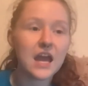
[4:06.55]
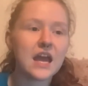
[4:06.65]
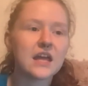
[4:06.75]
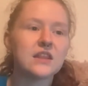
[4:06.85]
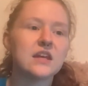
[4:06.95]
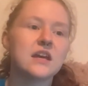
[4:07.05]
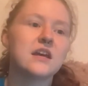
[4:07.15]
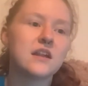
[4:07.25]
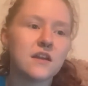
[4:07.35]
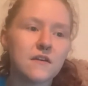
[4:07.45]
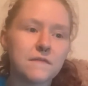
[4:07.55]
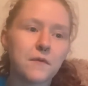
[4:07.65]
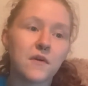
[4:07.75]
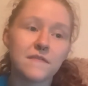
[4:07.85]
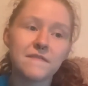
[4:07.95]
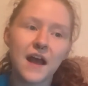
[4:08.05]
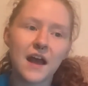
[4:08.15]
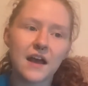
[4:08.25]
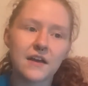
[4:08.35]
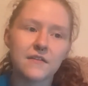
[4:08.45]
And then for
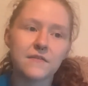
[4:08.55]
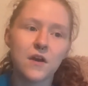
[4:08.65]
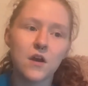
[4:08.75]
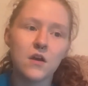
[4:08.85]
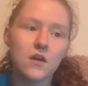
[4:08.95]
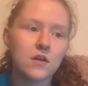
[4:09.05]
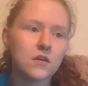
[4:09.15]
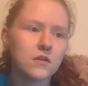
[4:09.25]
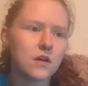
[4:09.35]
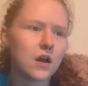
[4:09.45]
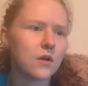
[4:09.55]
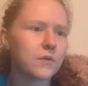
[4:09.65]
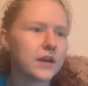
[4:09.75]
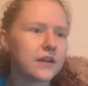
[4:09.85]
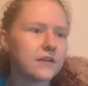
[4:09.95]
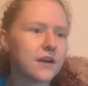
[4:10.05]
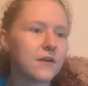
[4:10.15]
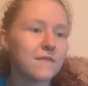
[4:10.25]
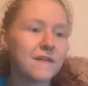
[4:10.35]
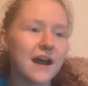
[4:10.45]
five, oh wait,
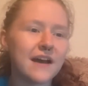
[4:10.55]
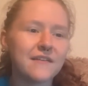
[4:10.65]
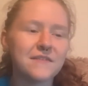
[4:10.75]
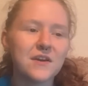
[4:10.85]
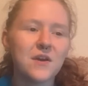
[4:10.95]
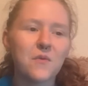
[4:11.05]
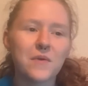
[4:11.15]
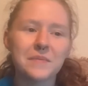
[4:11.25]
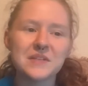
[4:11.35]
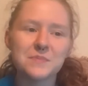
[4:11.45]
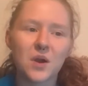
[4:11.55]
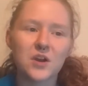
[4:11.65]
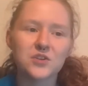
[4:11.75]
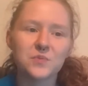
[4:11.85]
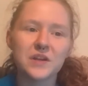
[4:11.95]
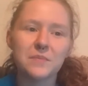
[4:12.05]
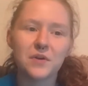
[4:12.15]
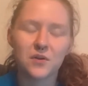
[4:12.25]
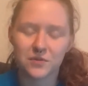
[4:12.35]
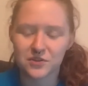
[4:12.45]
no, five, Women's March, read a
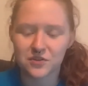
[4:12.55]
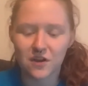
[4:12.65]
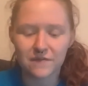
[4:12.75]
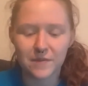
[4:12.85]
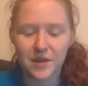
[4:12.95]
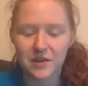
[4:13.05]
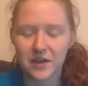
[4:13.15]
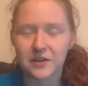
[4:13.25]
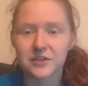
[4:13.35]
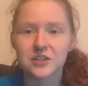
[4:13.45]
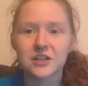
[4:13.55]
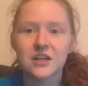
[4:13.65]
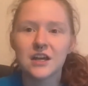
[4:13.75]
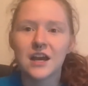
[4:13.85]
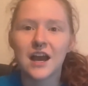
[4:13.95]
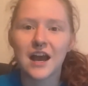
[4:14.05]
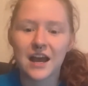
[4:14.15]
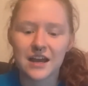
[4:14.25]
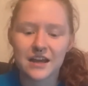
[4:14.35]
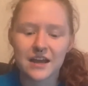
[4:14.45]
book with a strong female character.
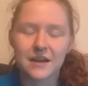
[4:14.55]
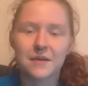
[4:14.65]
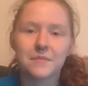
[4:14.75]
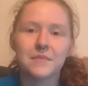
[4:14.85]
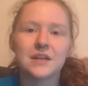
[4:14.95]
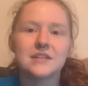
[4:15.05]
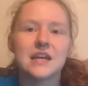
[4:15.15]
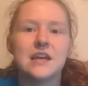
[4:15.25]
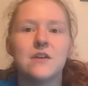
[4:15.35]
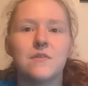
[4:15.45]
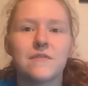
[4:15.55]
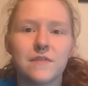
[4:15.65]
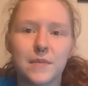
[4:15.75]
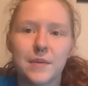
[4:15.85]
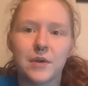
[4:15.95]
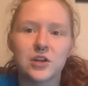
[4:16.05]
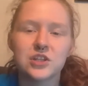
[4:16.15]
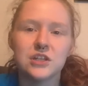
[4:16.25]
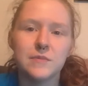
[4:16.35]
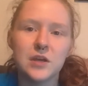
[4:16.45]
I am taking one from my March
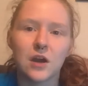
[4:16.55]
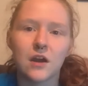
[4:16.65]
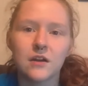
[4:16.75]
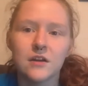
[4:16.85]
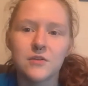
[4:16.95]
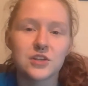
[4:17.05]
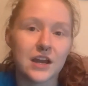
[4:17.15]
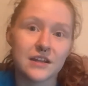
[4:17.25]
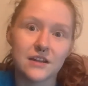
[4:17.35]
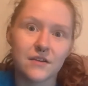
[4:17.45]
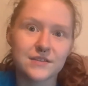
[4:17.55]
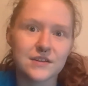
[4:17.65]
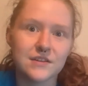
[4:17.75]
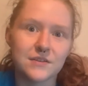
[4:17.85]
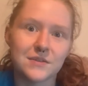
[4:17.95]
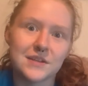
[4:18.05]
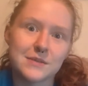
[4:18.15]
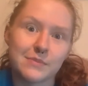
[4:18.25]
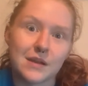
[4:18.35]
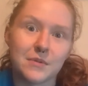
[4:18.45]
TBR, which I didn't know I was going to do this,
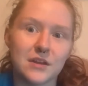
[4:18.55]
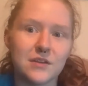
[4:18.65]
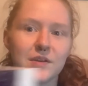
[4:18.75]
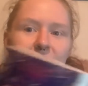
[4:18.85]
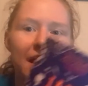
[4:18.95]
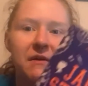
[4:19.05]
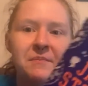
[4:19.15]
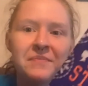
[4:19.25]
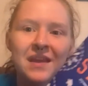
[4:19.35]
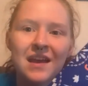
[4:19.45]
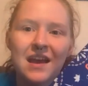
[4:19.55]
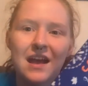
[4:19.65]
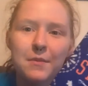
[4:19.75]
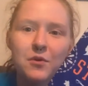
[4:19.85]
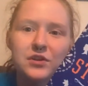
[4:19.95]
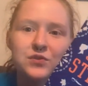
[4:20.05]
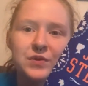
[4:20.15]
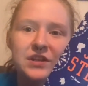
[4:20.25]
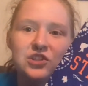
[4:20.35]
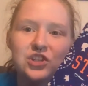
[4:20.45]
but I'm going to do it now. I'm going to
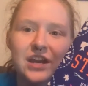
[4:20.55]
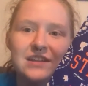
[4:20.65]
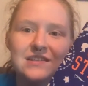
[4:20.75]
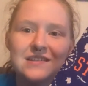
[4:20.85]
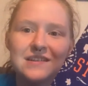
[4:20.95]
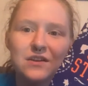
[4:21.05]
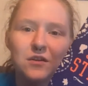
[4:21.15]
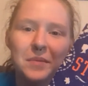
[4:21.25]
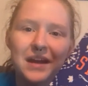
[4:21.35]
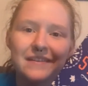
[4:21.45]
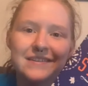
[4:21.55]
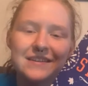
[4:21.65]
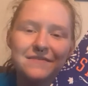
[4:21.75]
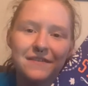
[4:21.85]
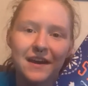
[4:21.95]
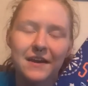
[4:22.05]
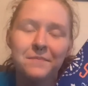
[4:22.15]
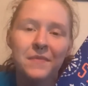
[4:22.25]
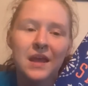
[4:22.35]
read Jane Steele by Lyndsay Faye.